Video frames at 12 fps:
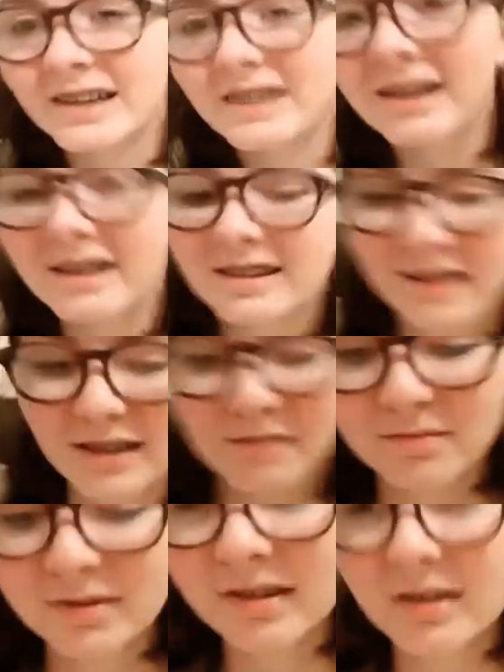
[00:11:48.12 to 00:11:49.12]
get
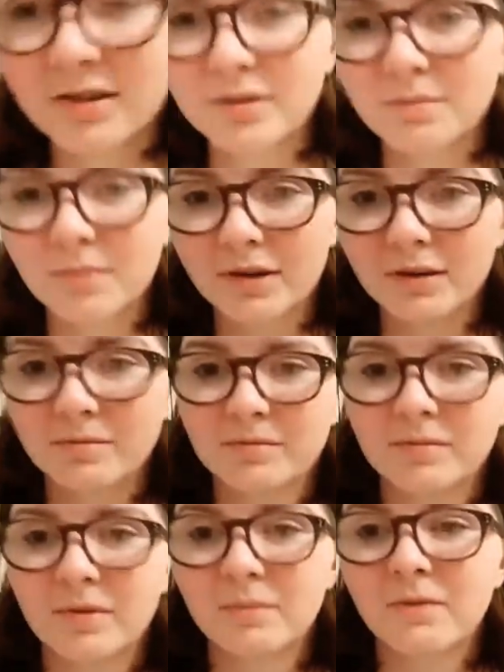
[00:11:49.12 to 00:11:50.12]
claimed, they just become
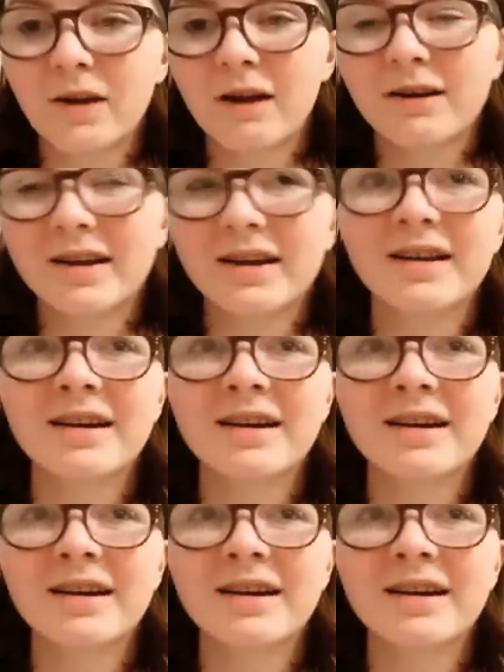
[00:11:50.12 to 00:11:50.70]
very